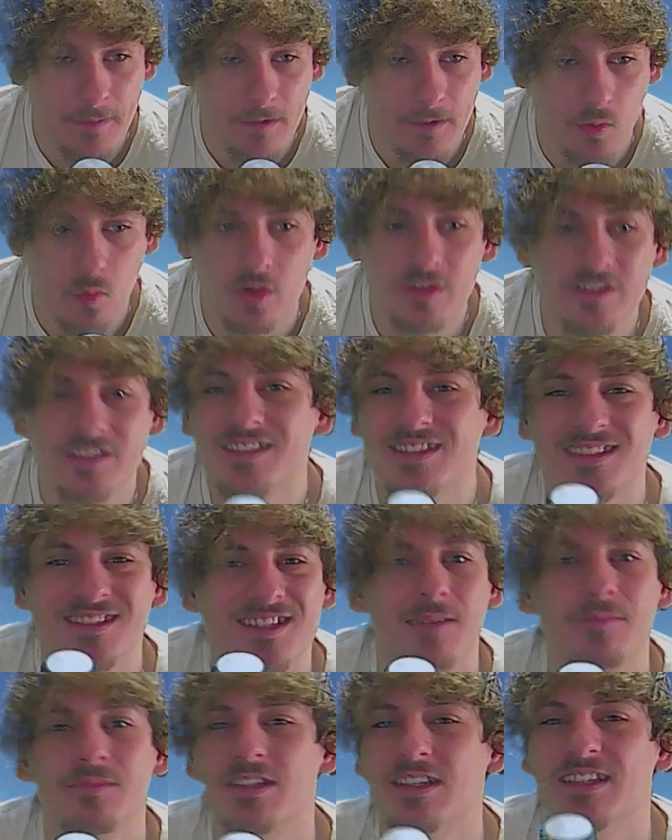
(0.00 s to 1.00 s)
Woods isn't
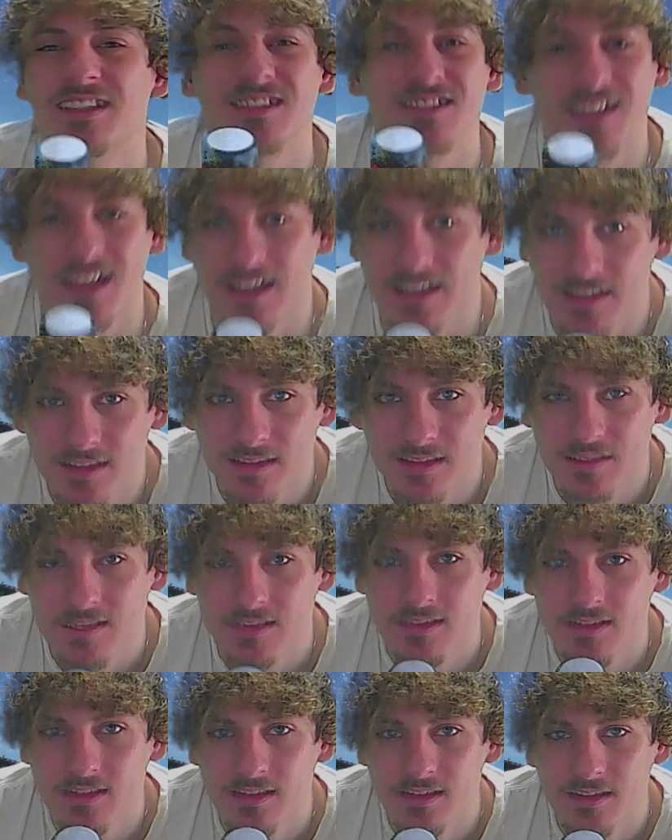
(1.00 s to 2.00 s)
something insane.
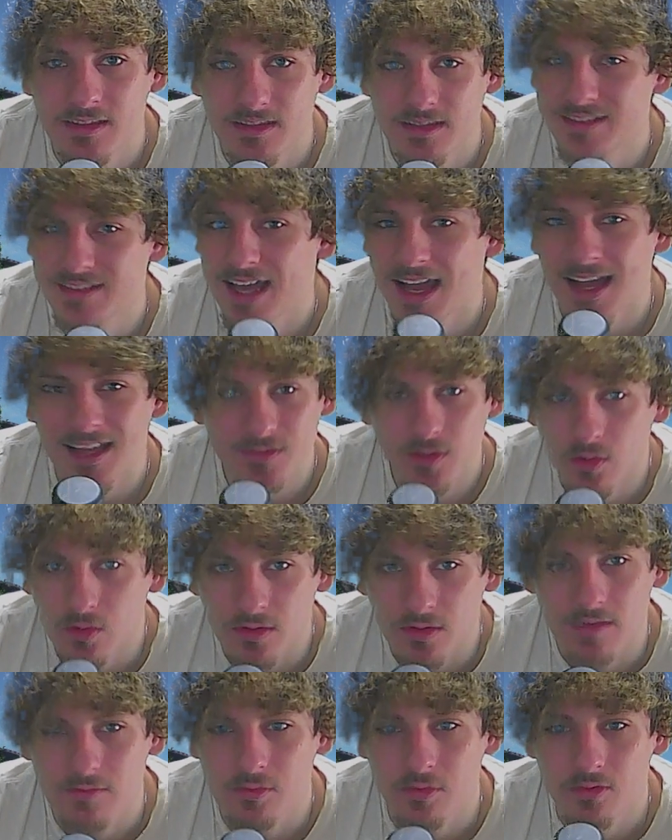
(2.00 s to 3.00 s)
It's high school
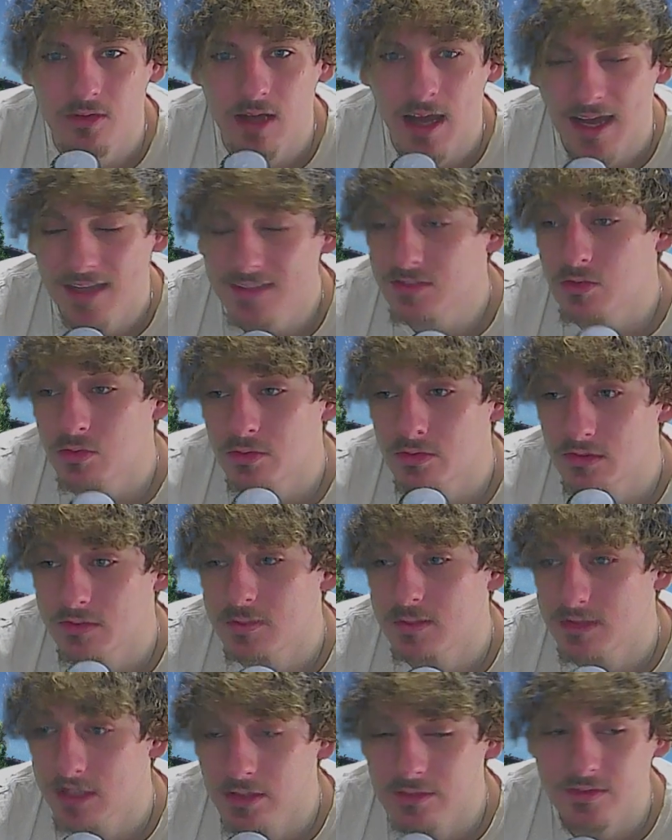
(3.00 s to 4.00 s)
level. High school,
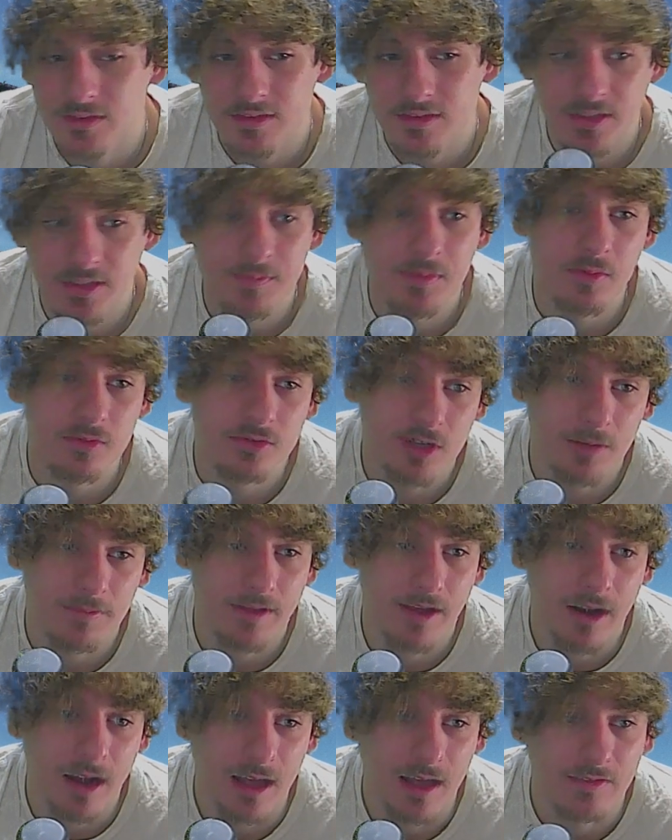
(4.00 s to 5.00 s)
you know, some people dropped
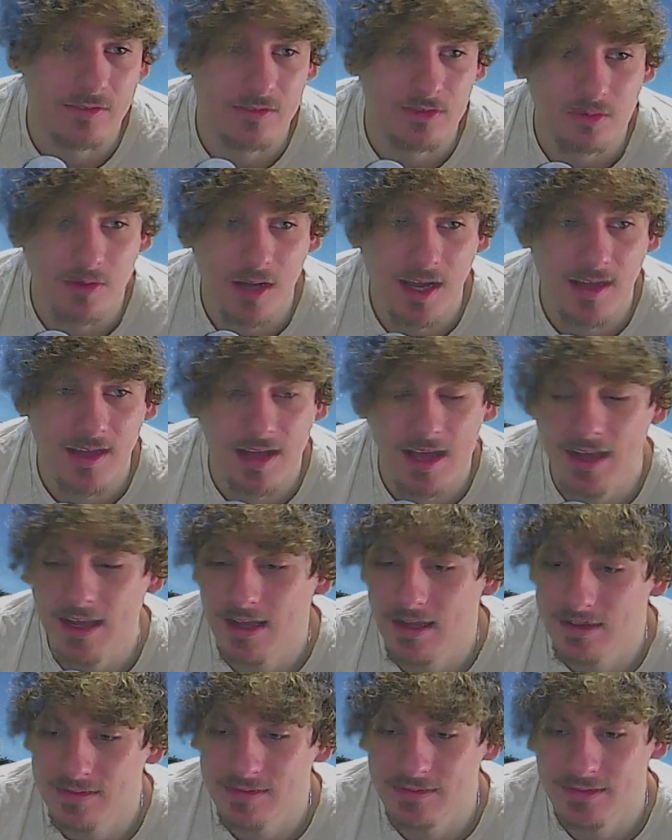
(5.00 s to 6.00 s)
out of high school. I,
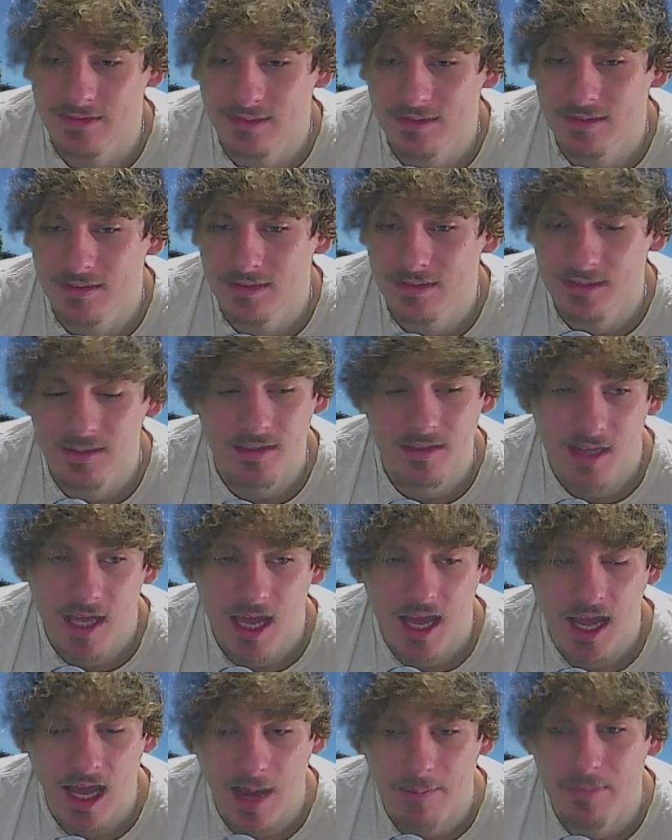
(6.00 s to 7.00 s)
I,
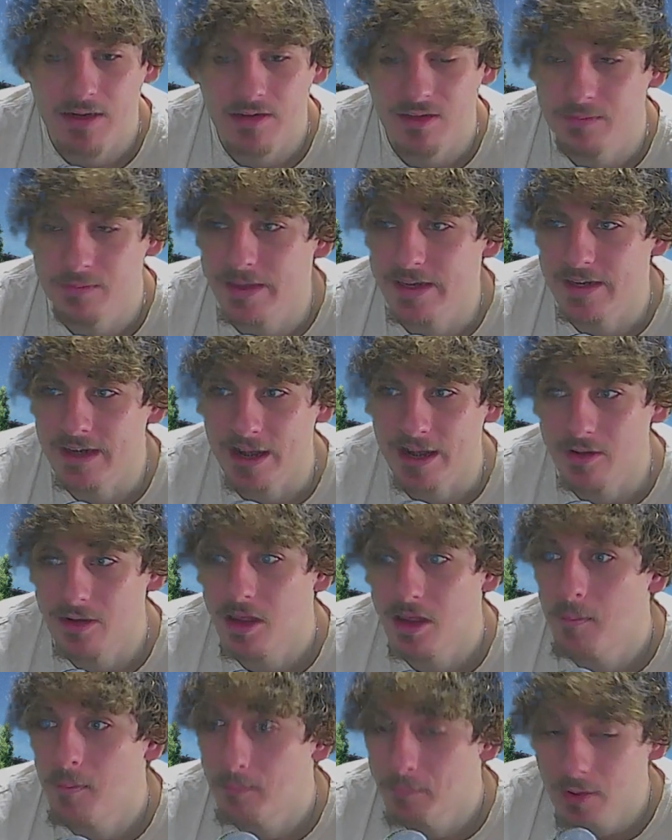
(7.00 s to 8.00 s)
I barely made it out.
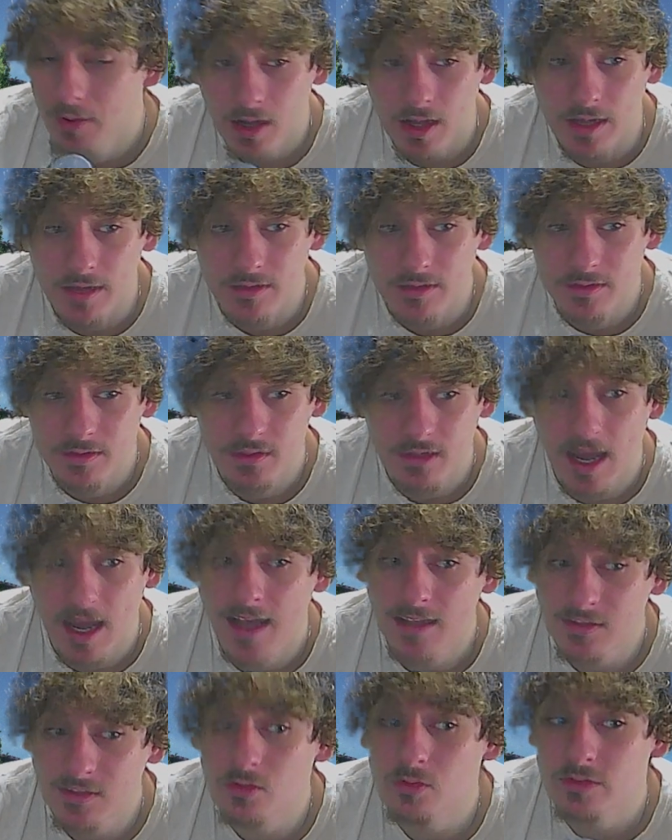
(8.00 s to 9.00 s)
But
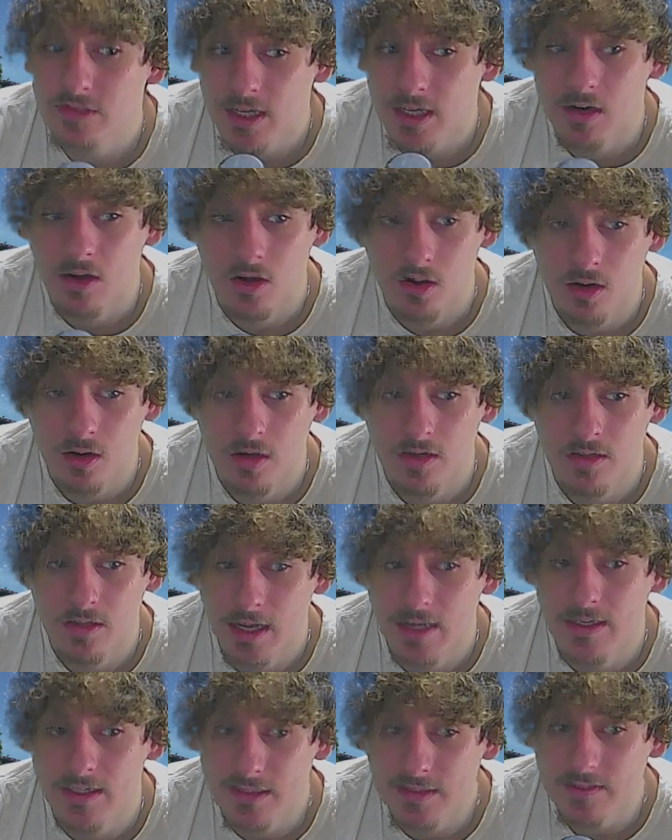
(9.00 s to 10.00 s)
high school is kind of uh,
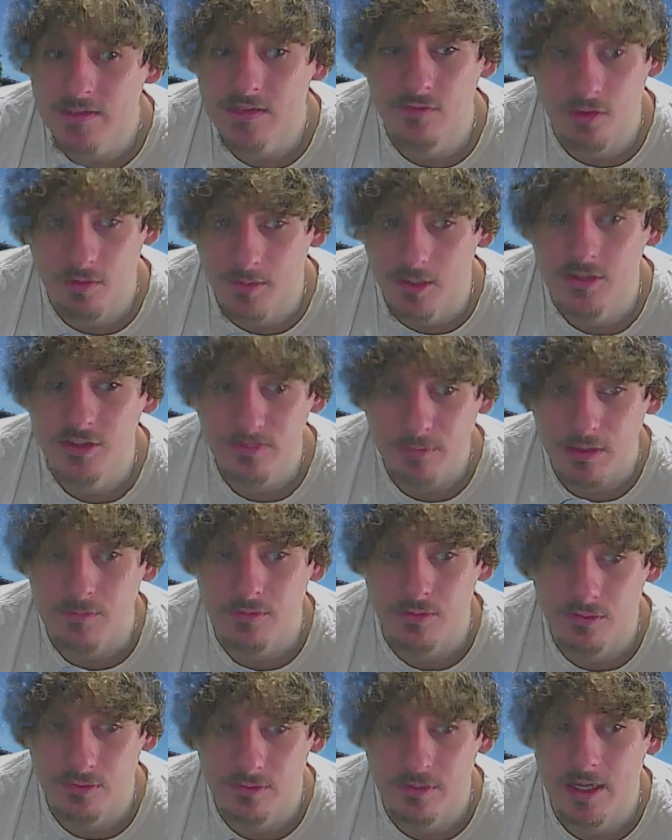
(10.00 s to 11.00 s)
kind of easy for most
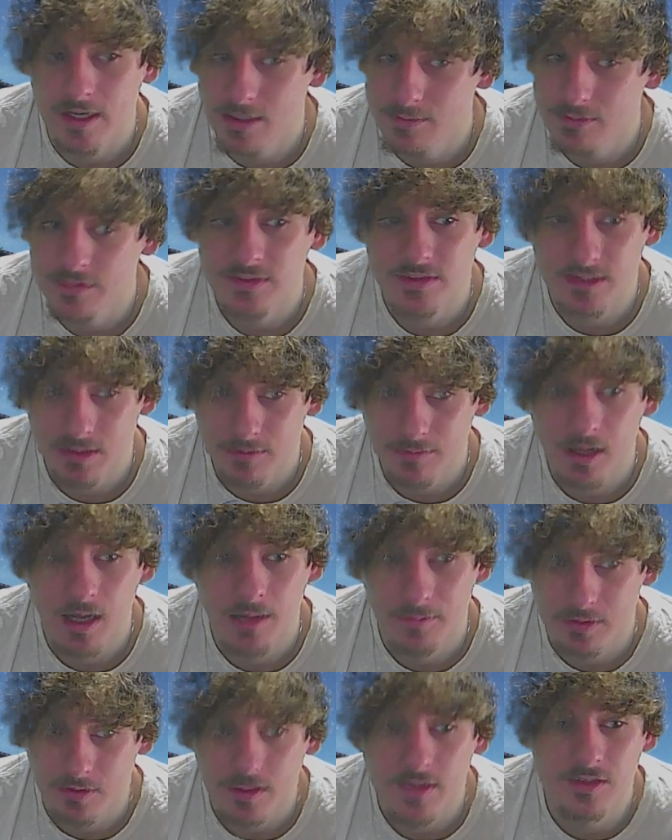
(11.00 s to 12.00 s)
people. Ninety percent of the
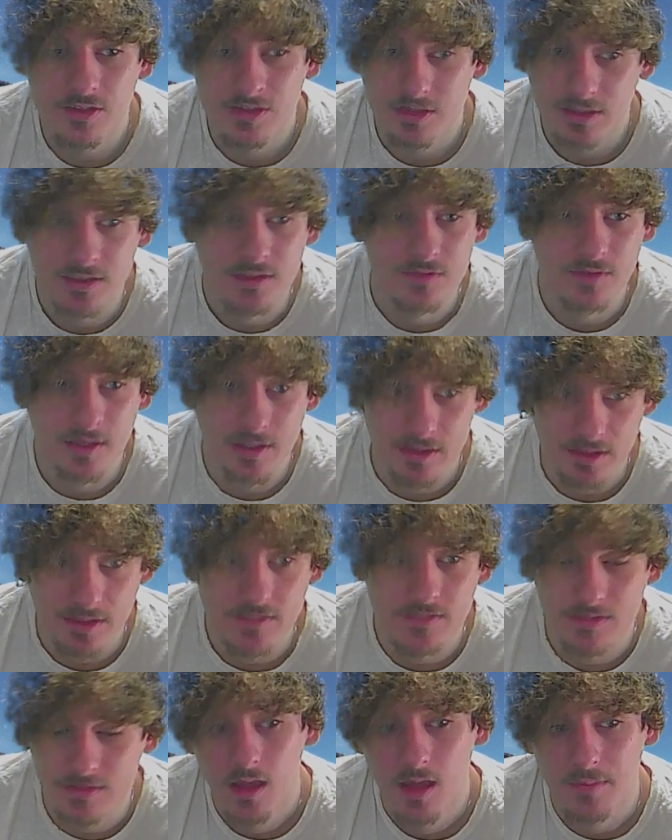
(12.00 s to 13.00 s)
population, it's very
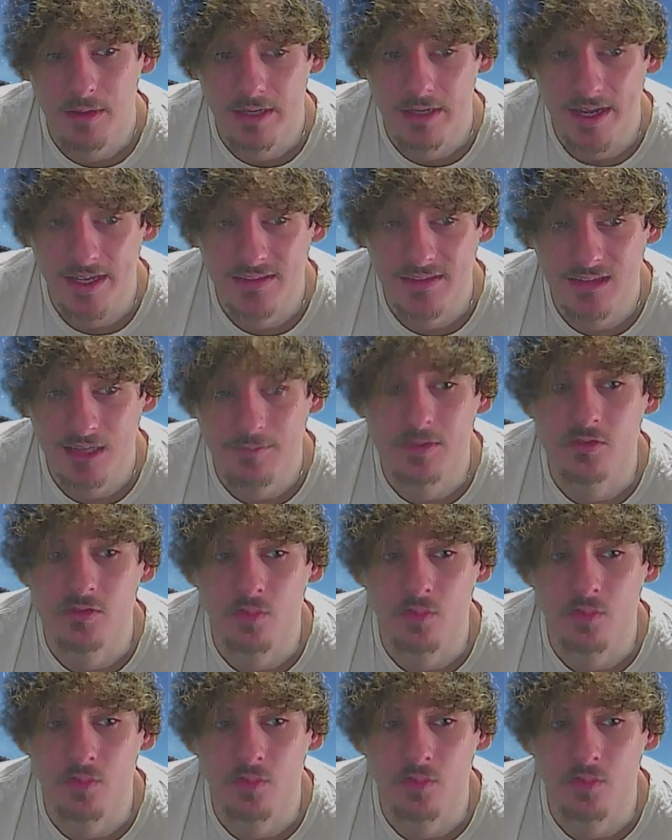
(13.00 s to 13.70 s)
easy. But next up is